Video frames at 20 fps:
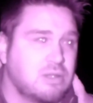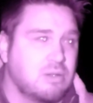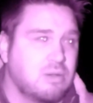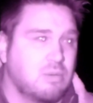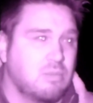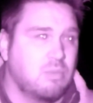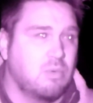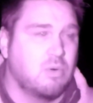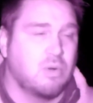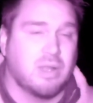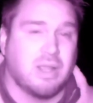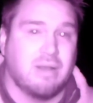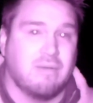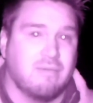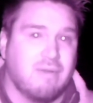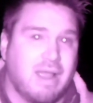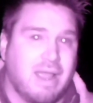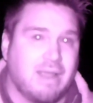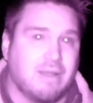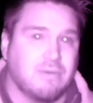walking
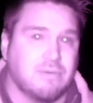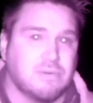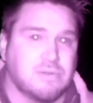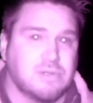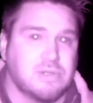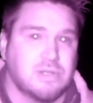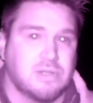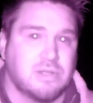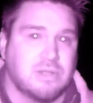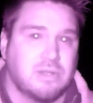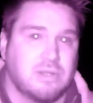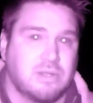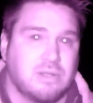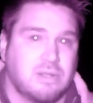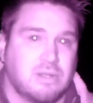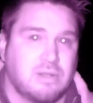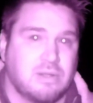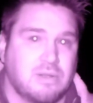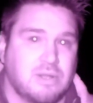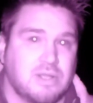round
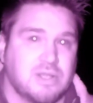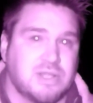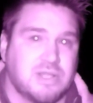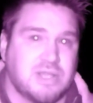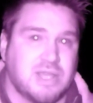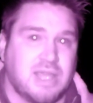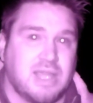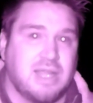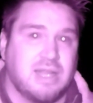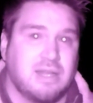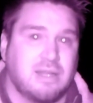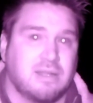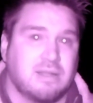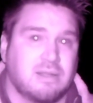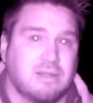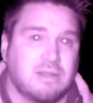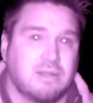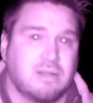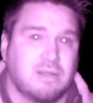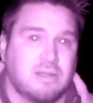that's seen,
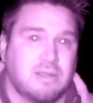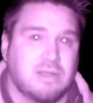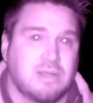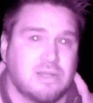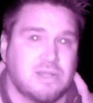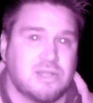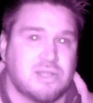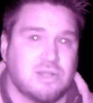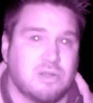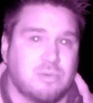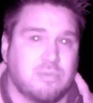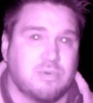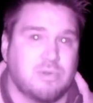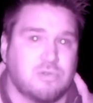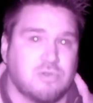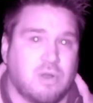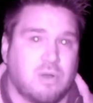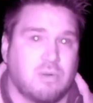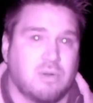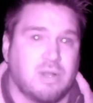still
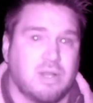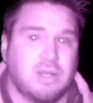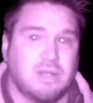patrolling